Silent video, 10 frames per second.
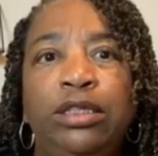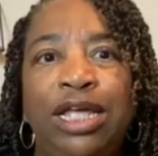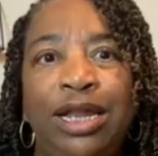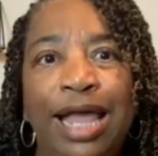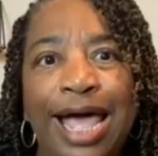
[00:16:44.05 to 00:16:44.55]

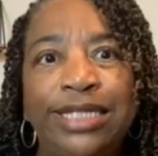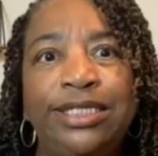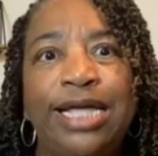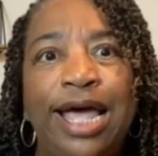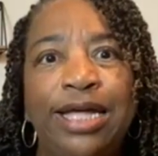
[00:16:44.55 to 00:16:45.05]
The lot
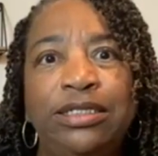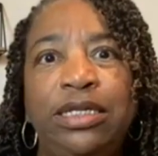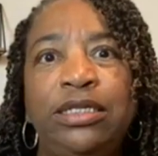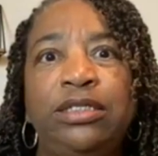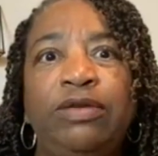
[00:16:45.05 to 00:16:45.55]

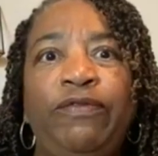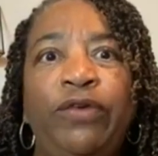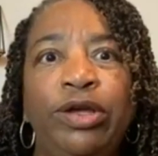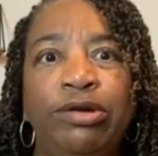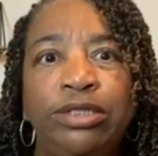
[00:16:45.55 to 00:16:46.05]
sizes
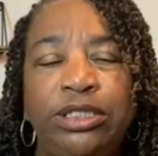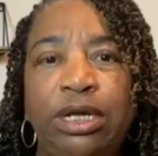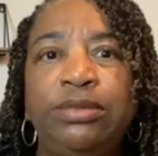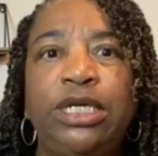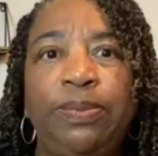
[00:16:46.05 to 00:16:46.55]
for your
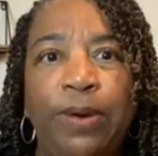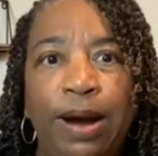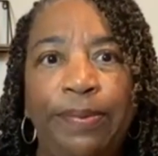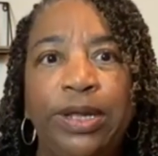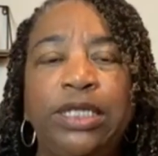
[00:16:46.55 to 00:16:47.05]
subject
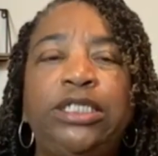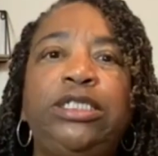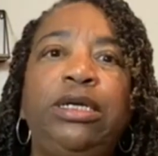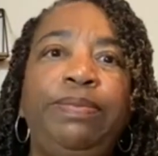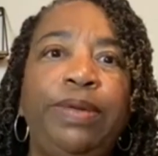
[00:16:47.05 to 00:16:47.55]
property
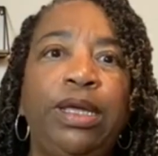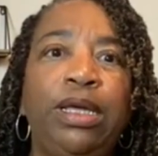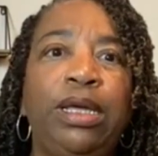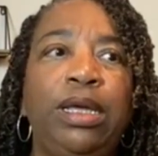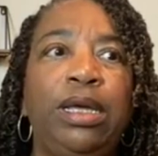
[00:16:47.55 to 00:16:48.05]
should
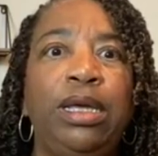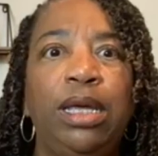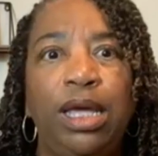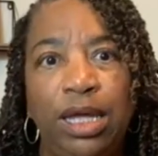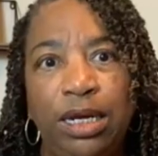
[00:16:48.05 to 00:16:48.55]

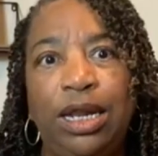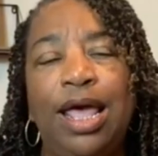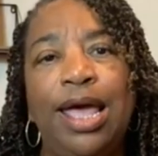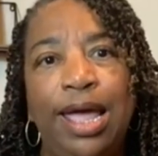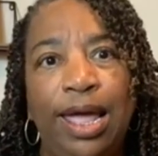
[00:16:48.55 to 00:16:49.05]
be in
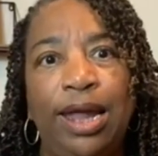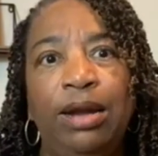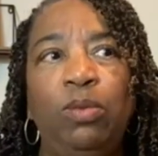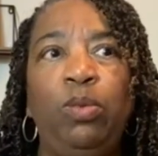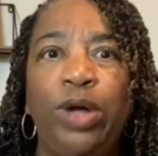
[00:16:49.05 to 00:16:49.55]

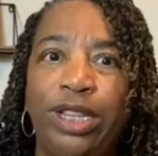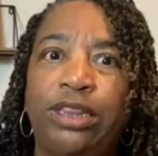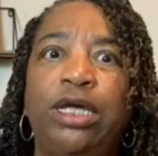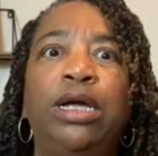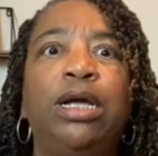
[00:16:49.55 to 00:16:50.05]
line
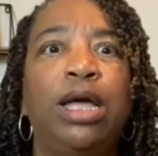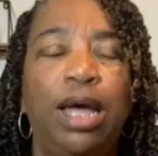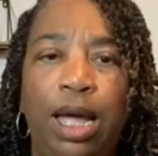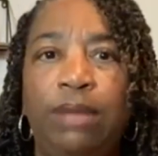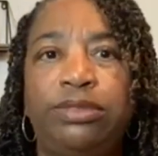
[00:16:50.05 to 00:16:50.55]
with the
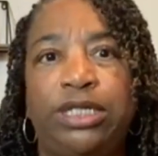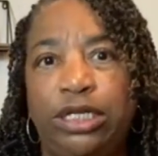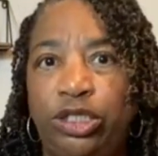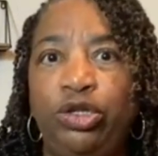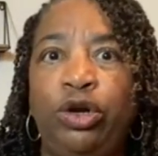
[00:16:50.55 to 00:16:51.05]
comps
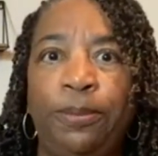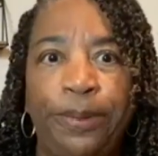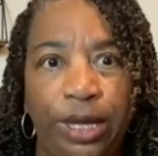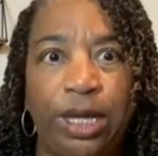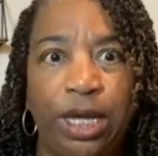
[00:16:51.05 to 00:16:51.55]
that you're
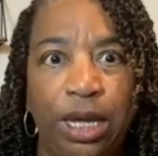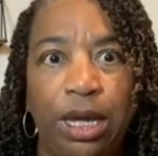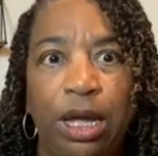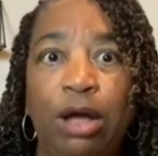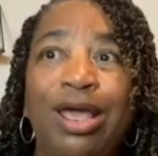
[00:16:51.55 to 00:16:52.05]
picking,
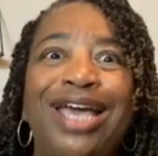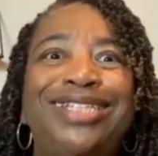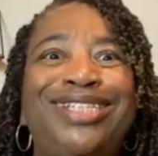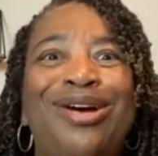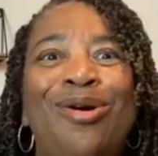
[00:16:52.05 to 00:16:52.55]

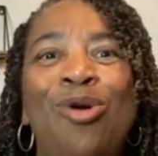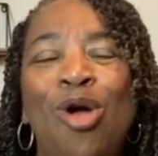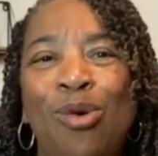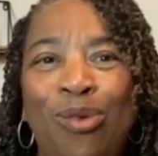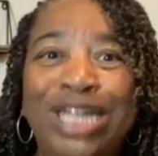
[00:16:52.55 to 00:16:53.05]
okay? So
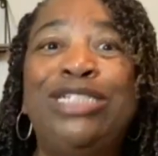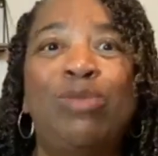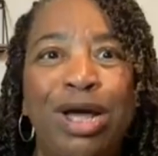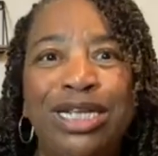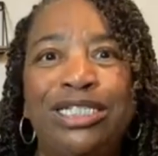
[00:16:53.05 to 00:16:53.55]
which
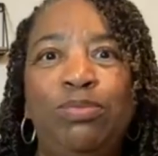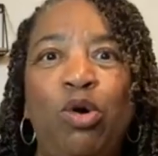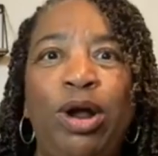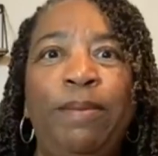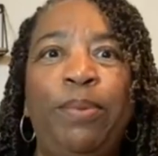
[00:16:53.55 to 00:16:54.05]
one is
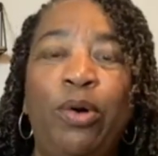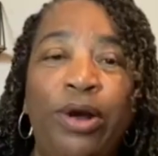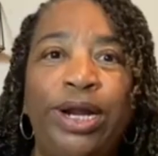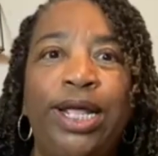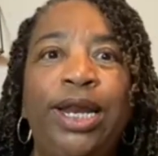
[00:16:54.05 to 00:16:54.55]
more
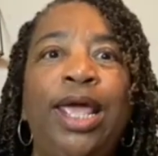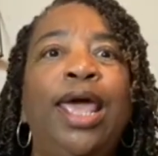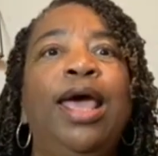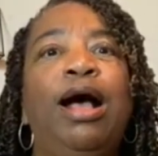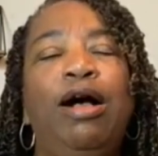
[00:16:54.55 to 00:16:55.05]
important?
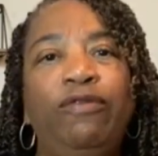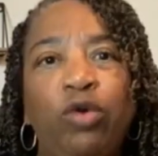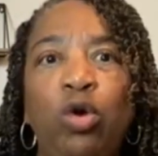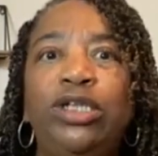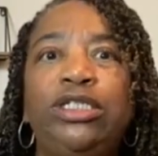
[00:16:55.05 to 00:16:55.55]
Of
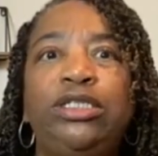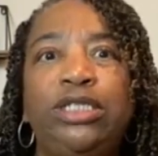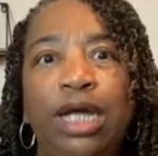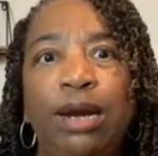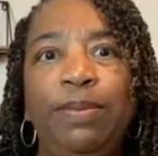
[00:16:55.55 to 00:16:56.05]
course, it's
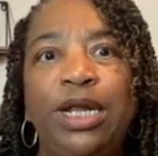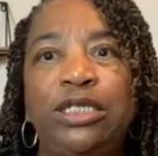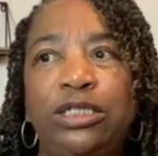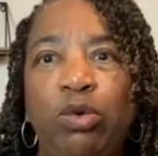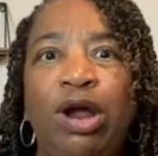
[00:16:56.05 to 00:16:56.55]
going to be
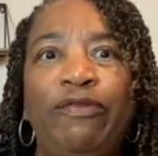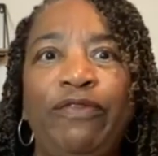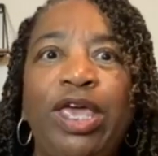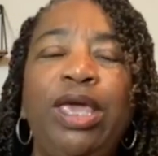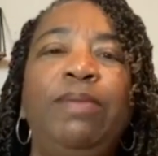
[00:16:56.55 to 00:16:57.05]
the square
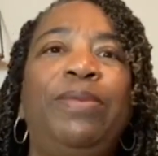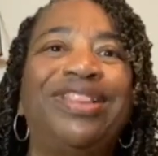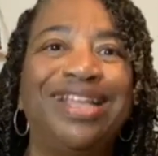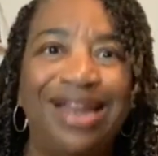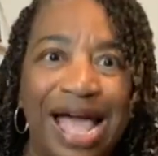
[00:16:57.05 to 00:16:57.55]
feet,
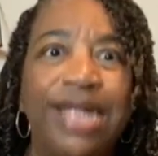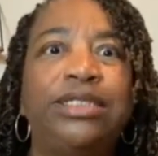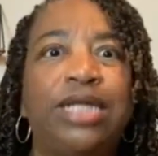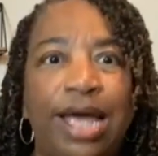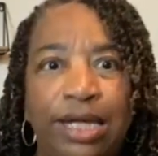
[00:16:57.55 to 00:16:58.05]
but the lot
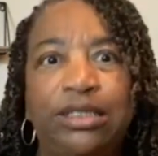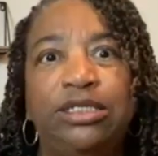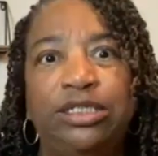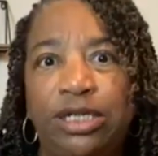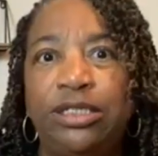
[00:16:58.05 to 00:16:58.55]
size
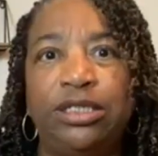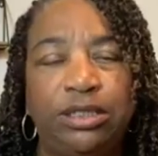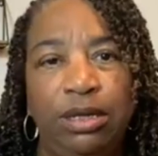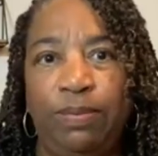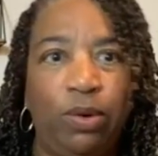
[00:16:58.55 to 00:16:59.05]
is just
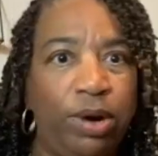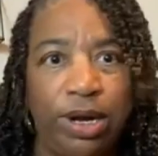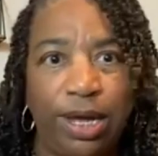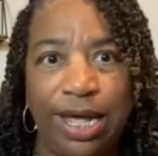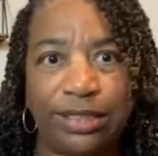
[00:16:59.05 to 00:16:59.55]
as
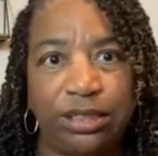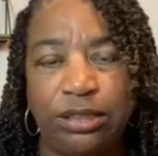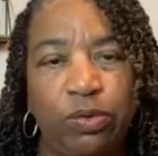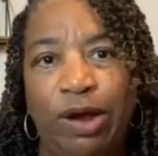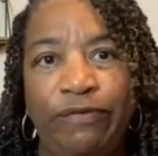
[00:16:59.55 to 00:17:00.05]
important as the
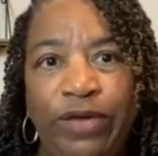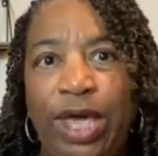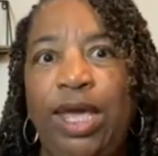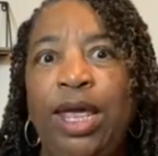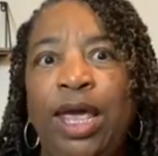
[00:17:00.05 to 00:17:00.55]
square
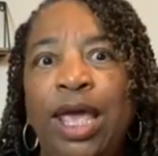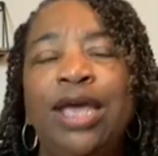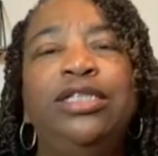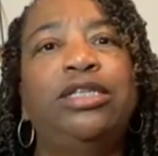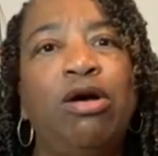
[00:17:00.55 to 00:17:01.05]
feet.
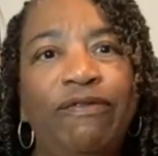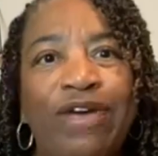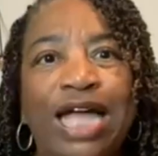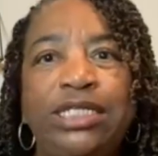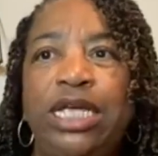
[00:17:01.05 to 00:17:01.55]
So if
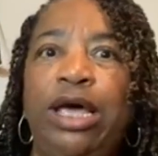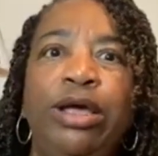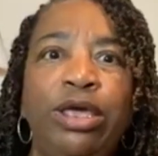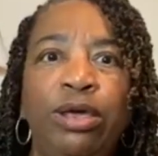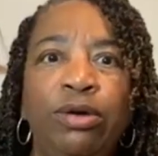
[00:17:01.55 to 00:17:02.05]
I
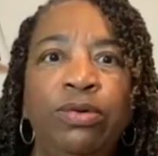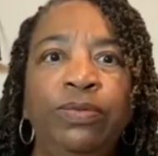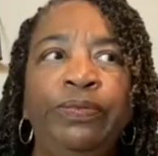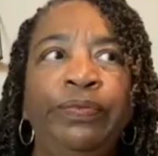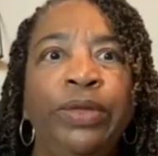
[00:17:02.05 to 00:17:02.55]
tell
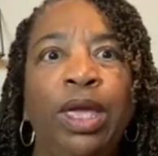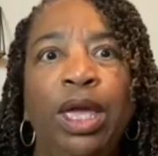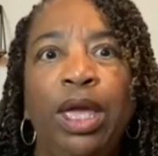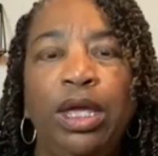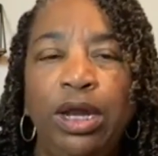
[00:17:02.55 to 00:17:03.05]
you,
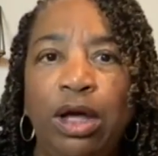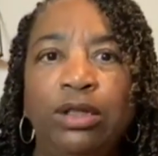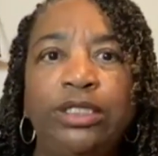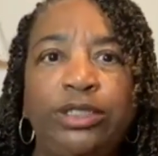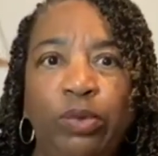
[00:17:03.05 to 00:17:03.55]

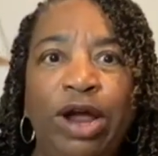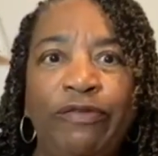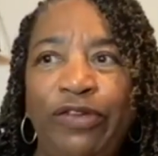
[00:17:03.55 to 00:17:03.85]
the square